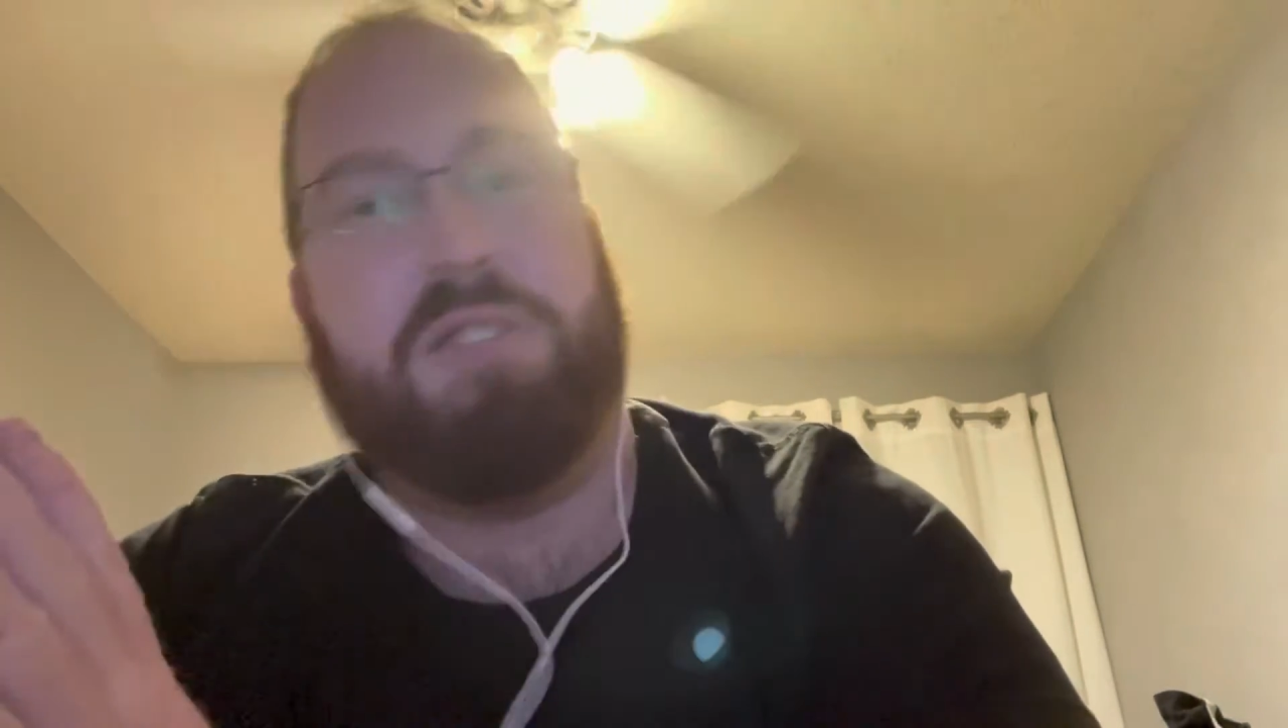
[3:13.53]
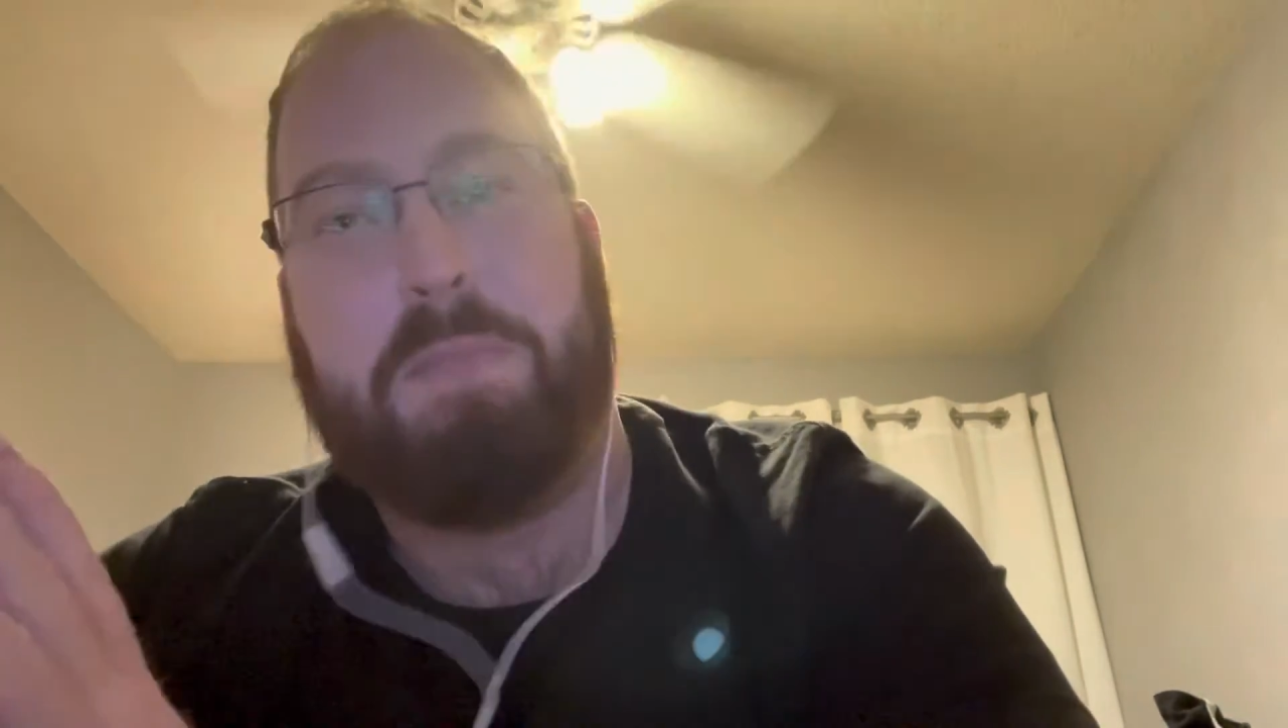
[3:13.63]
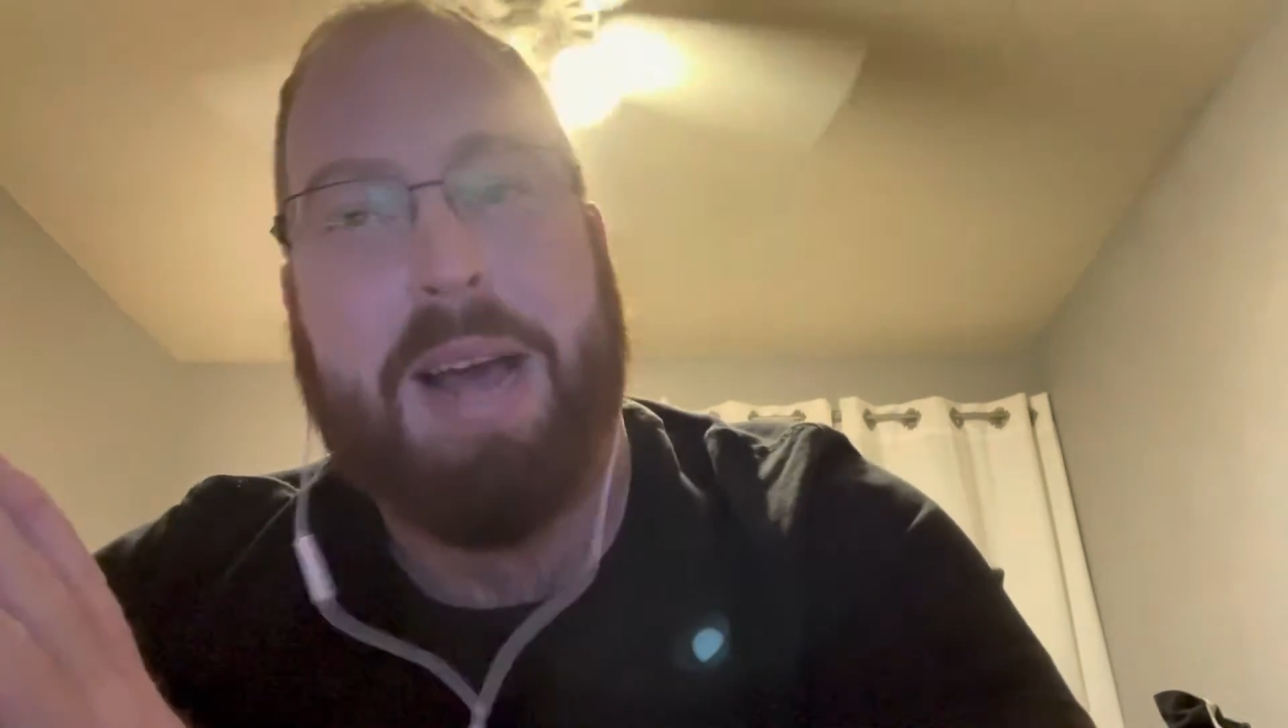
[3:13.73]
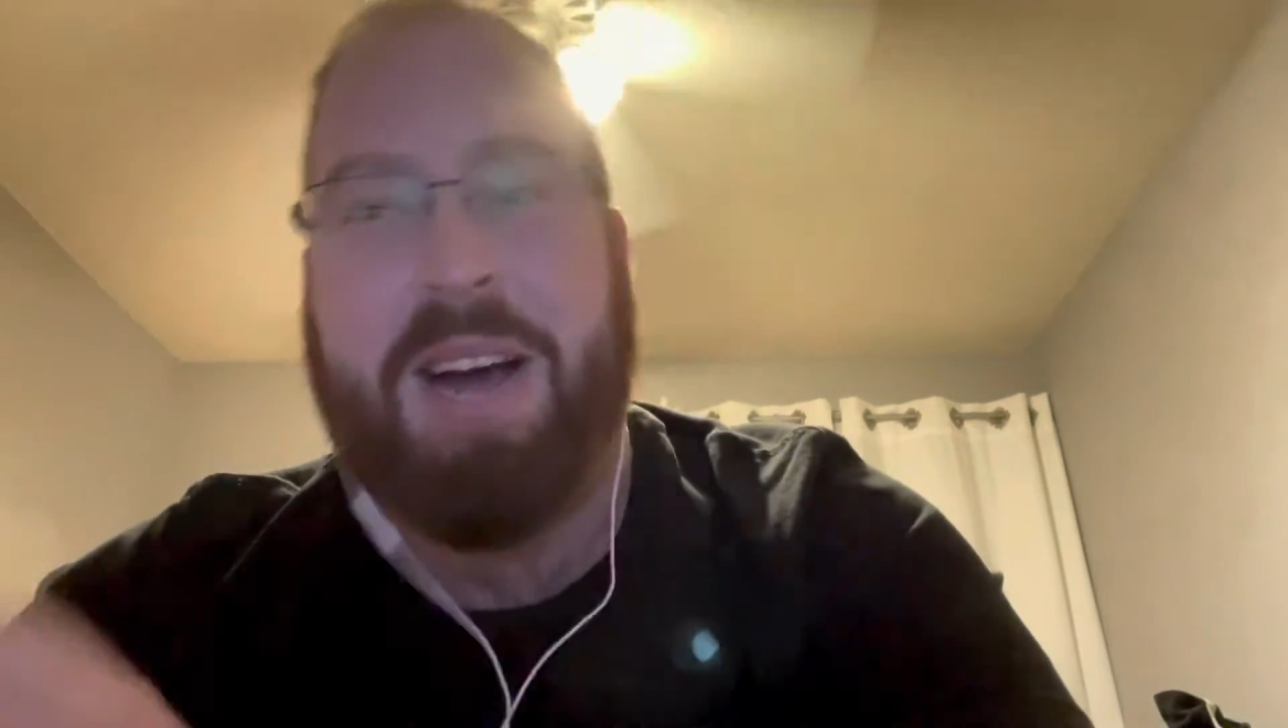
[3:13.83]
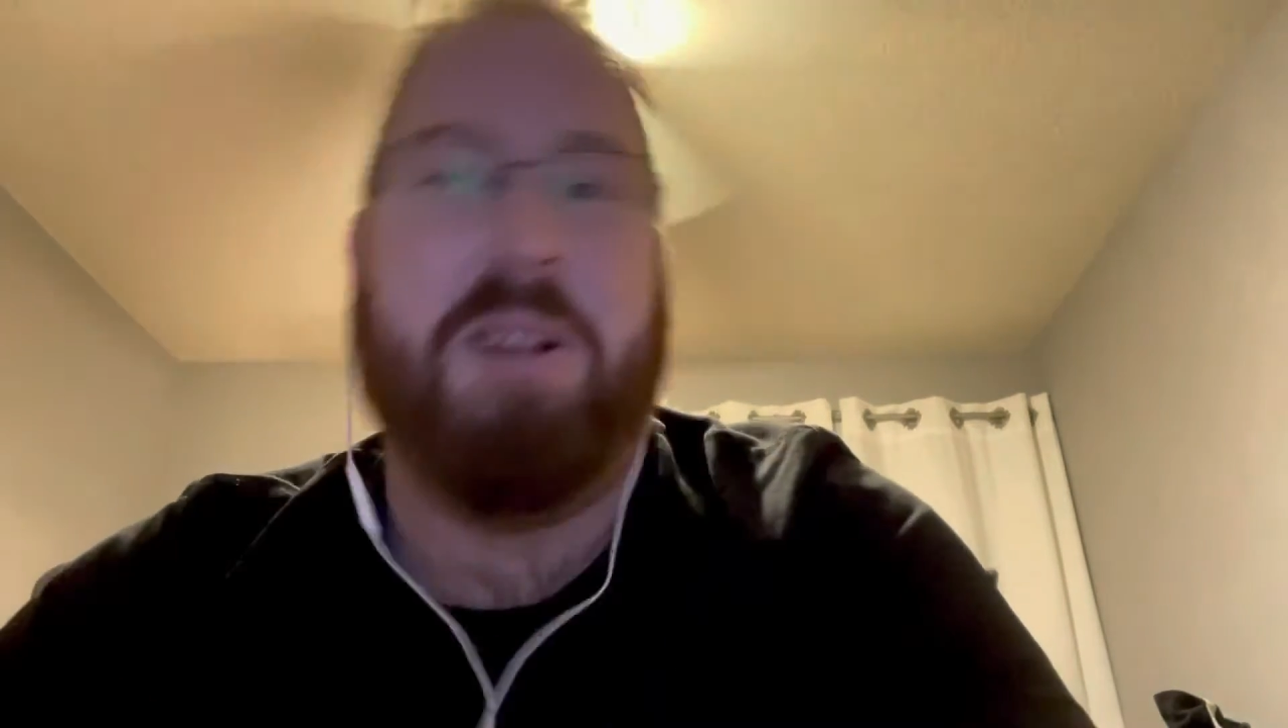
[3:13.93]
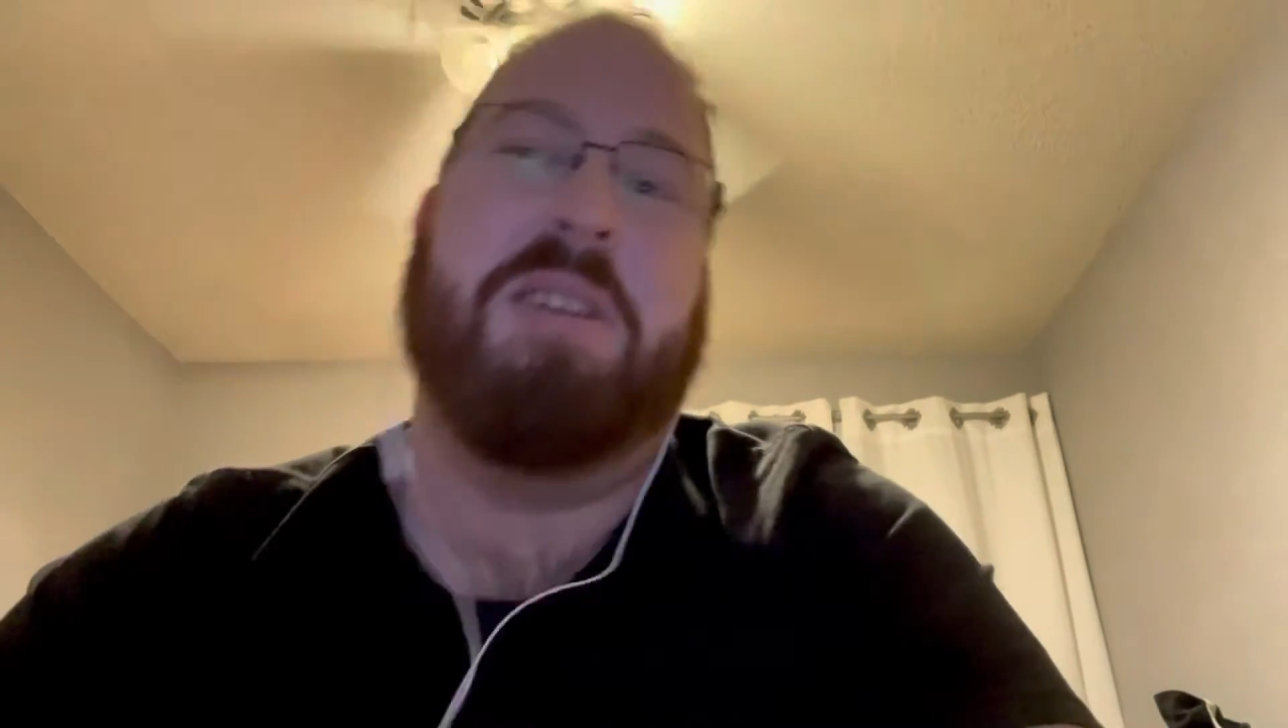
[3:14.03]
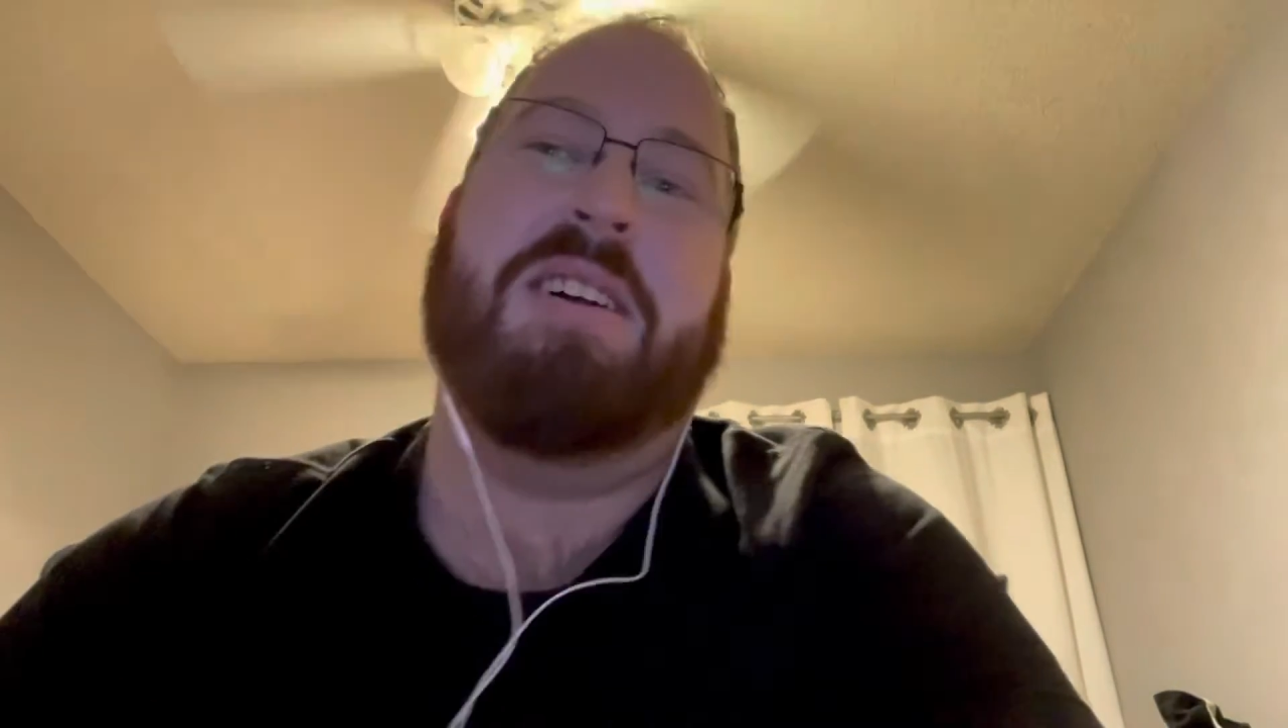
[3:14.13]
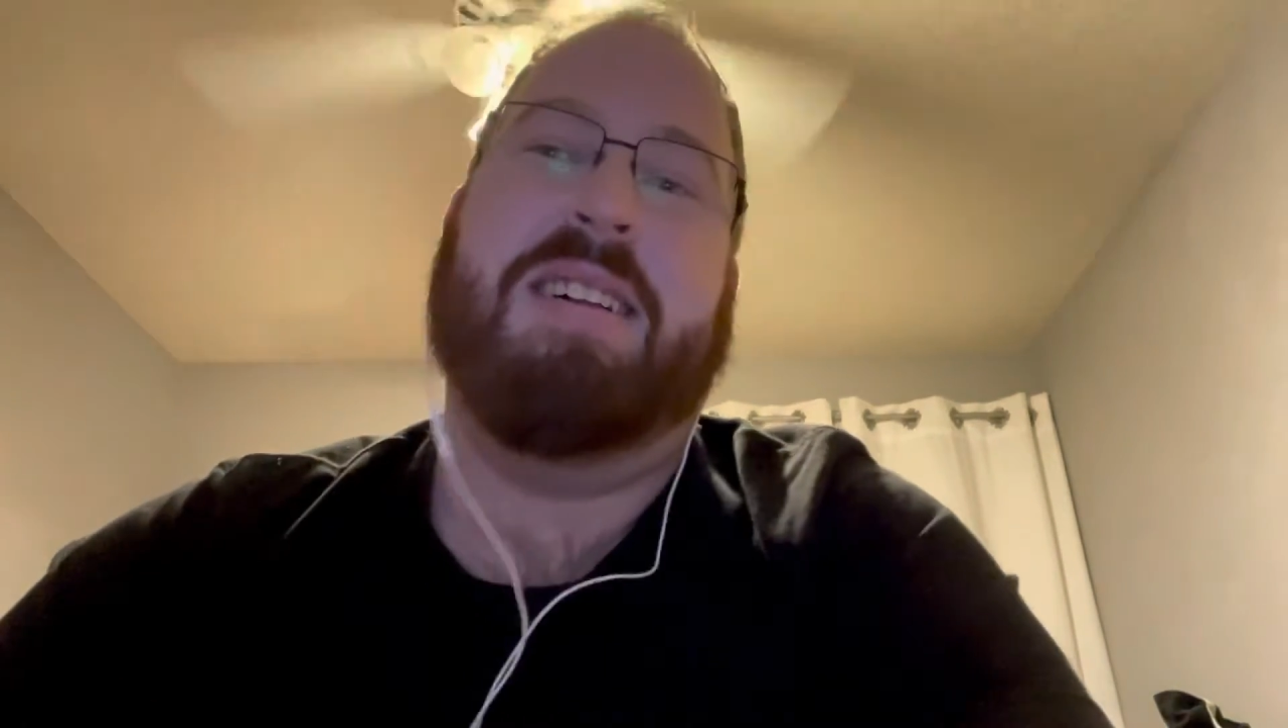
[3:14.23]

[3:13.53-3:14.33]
spell